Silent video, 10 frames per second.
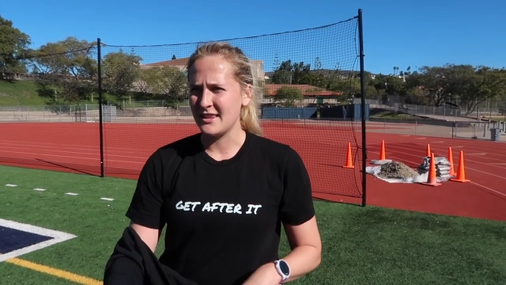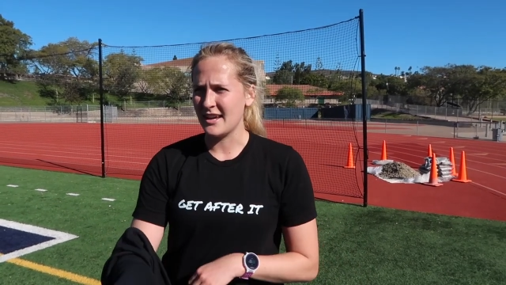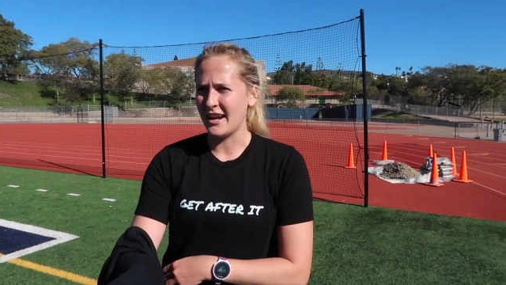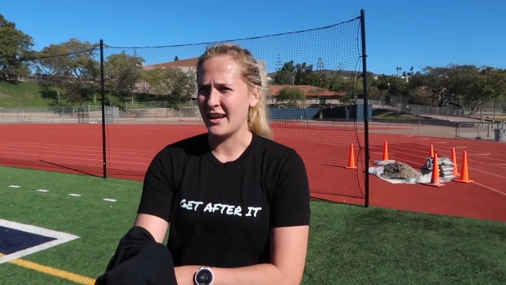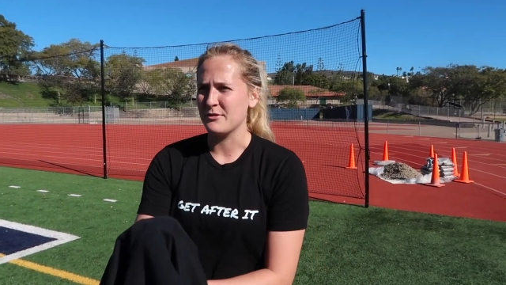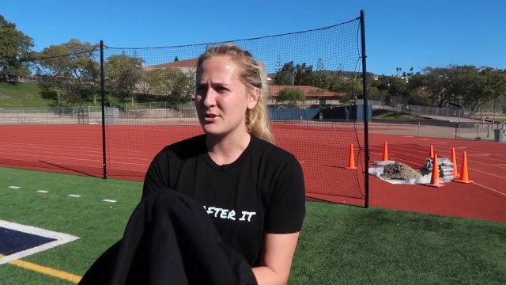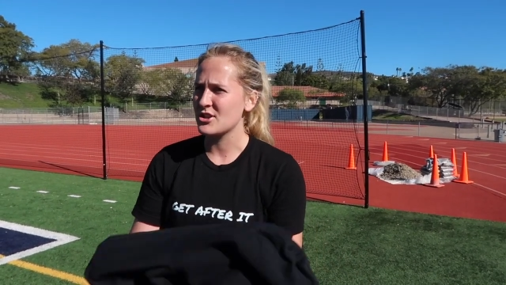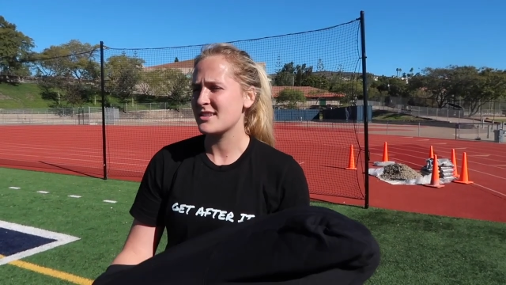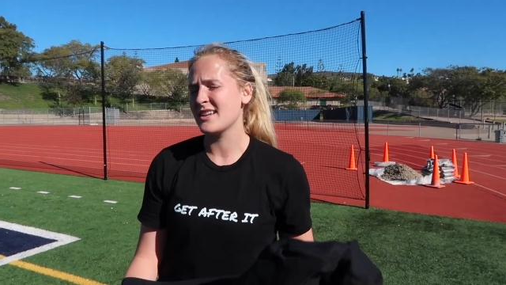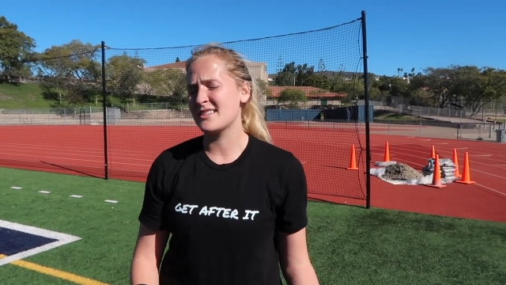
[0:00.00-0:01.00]
And then we
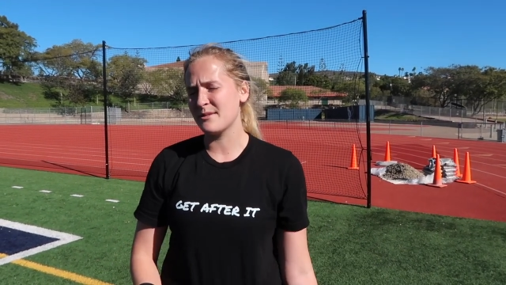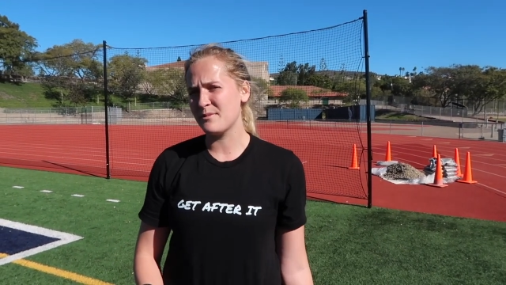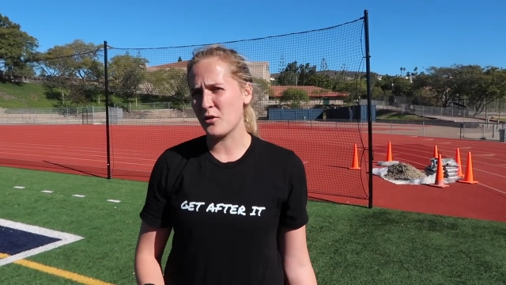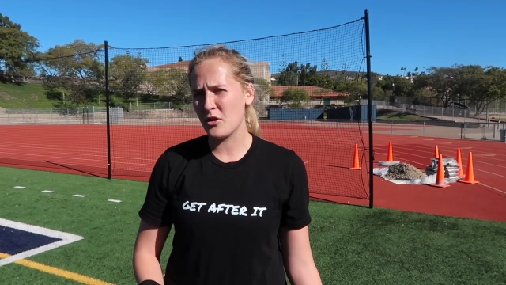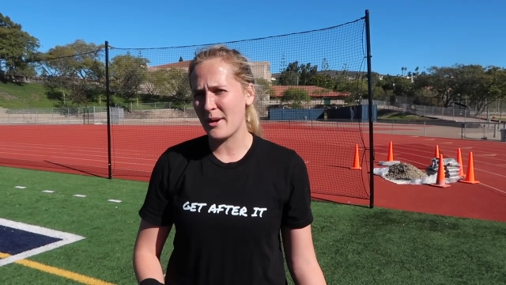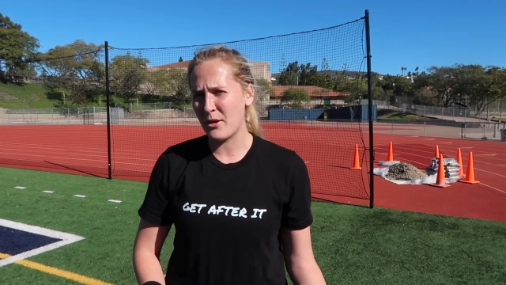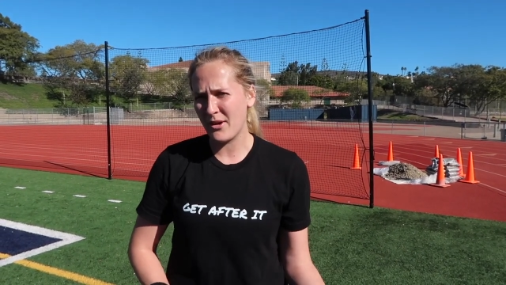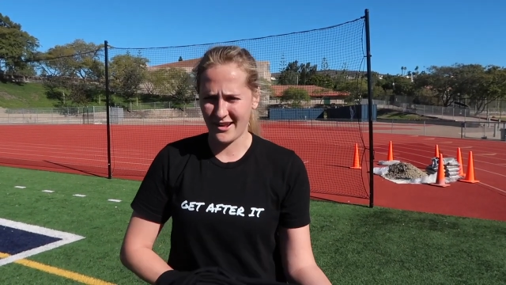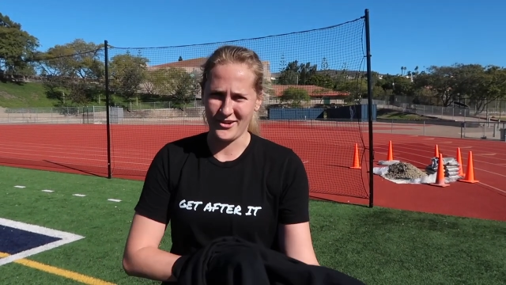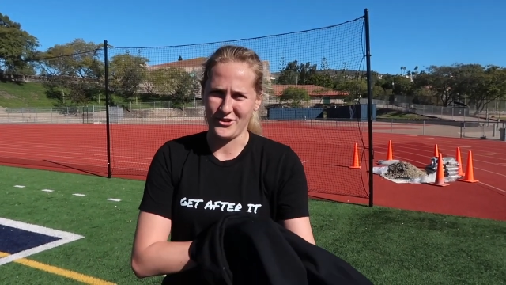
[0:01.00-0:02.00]
just did some
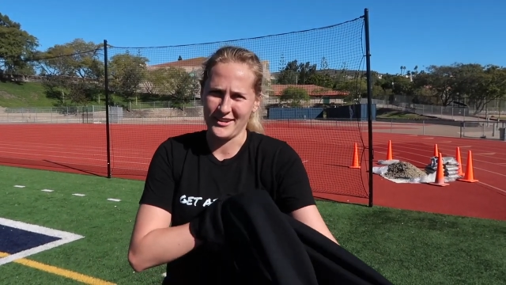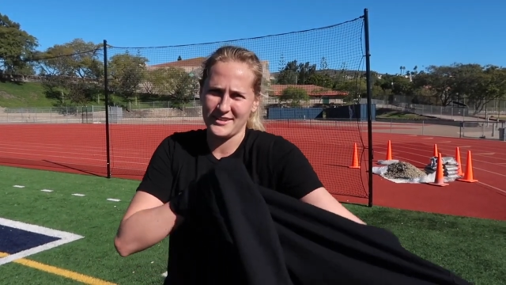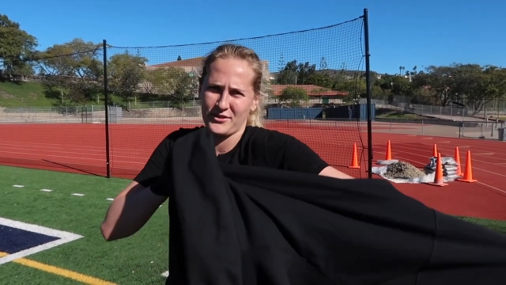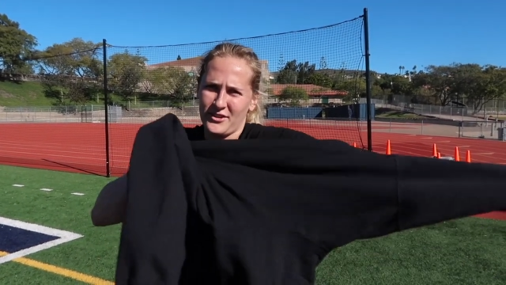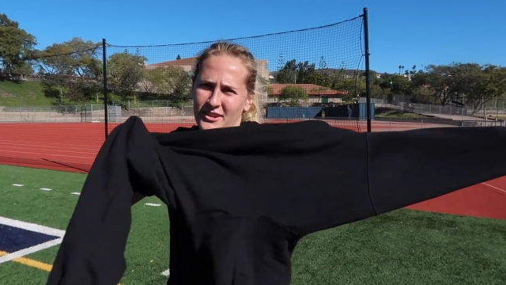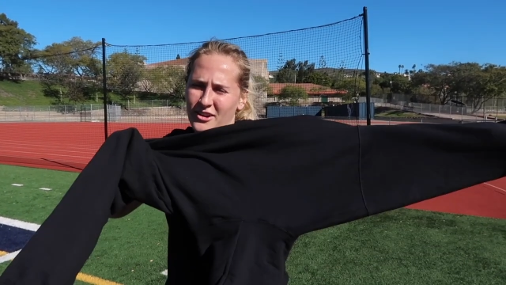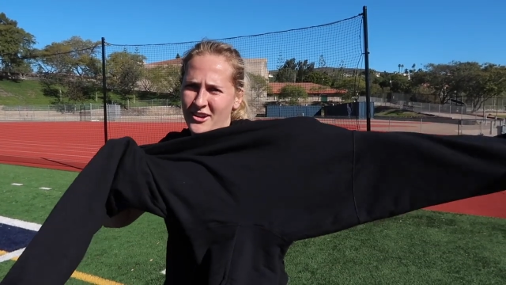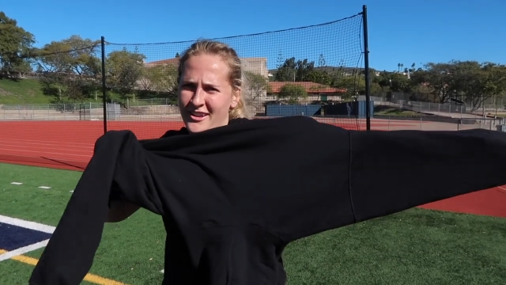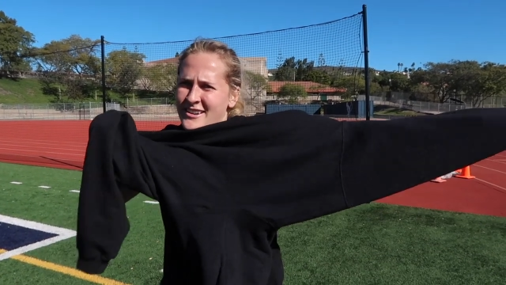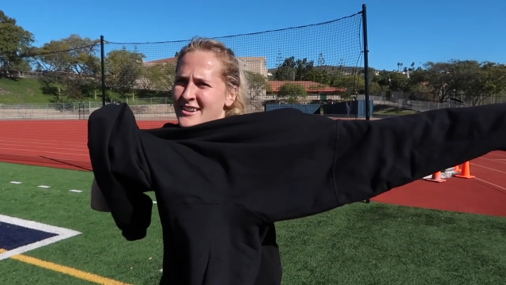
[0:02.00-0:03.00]
4x100s for a
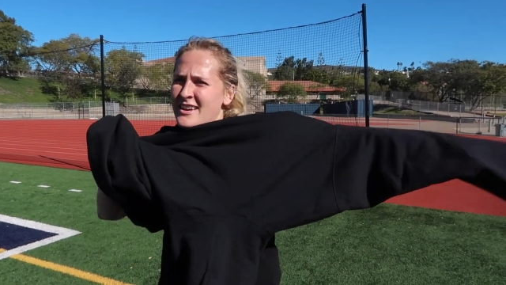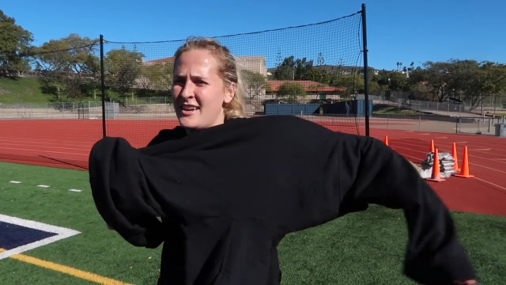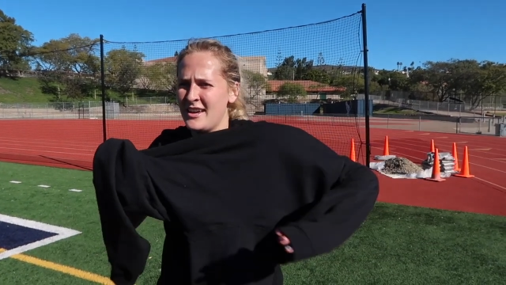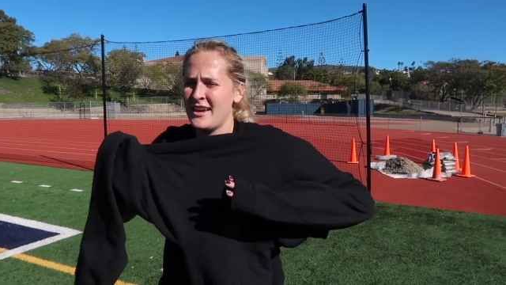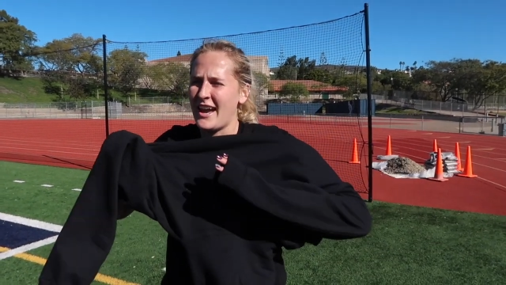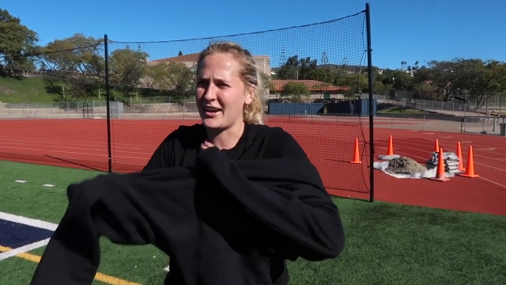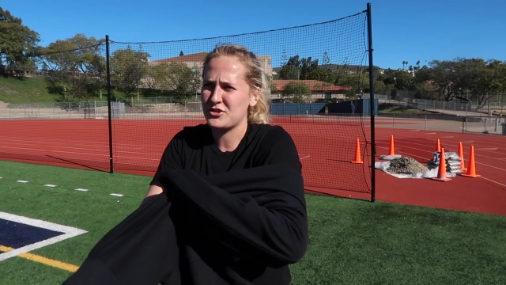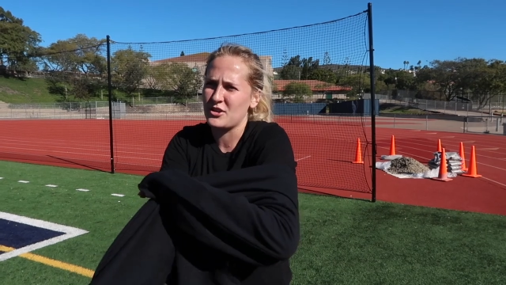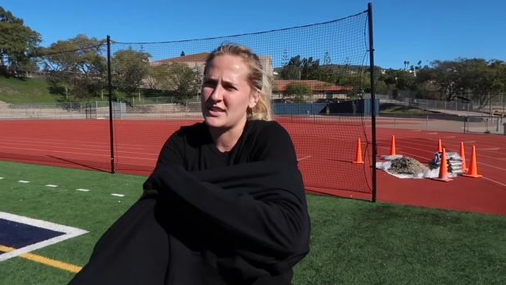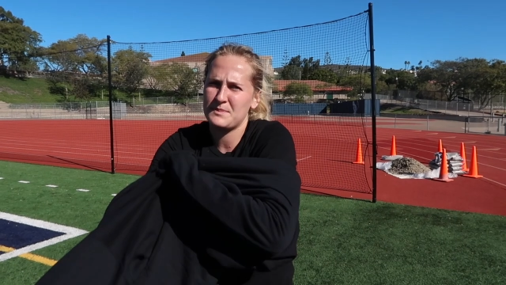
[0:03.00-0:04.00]
little
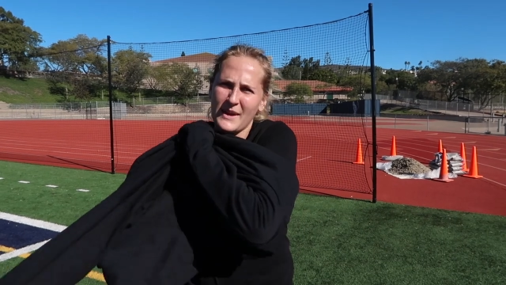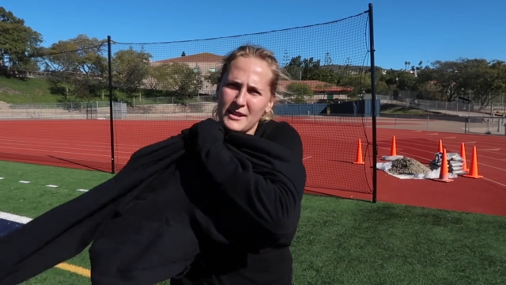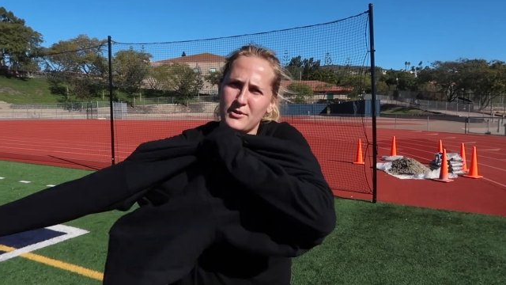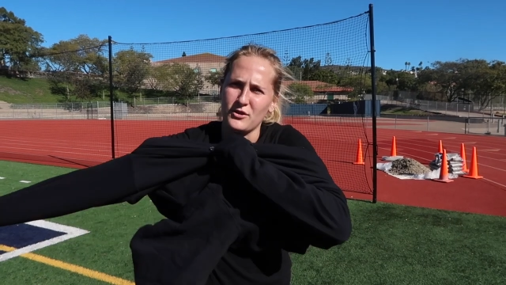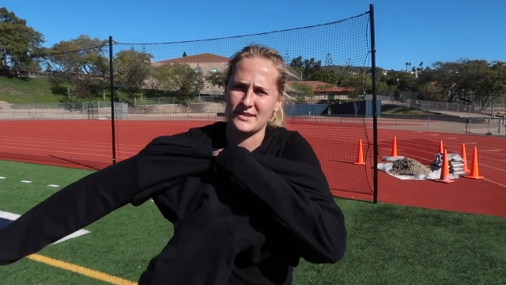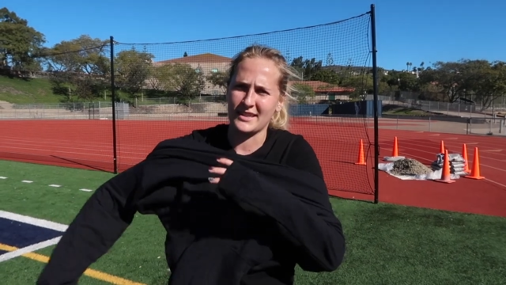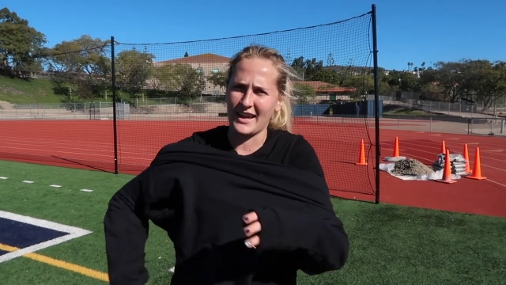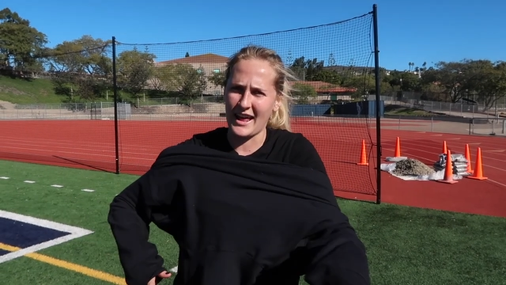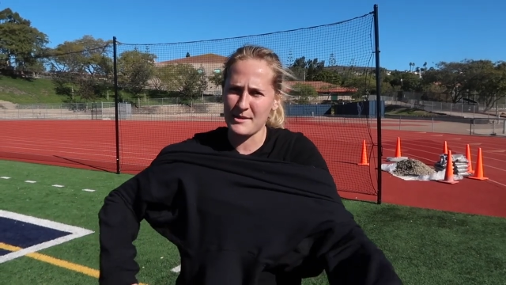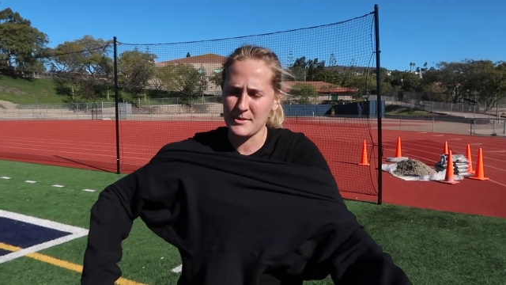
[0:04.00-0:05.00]
extra speed boost to get